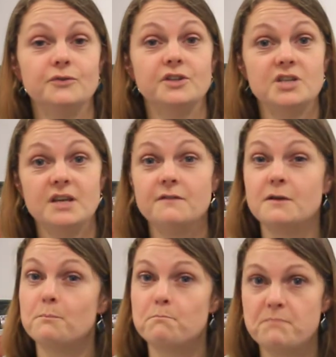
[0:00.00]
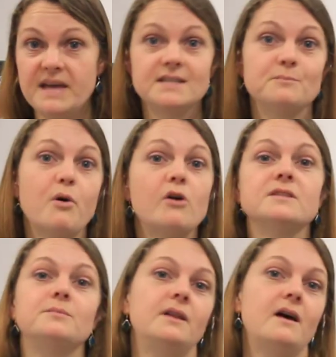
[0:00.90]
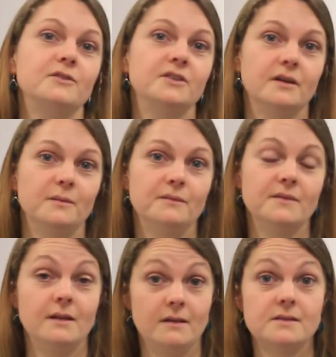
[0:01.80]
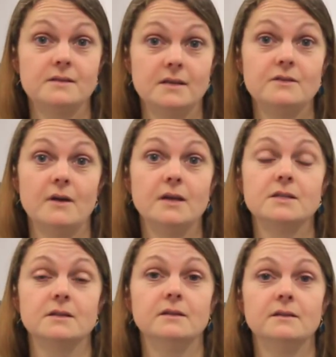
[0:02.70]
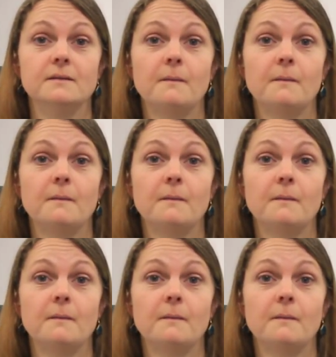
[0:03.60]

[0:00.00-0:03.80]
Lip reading: achieve the best possible outcome in this situation,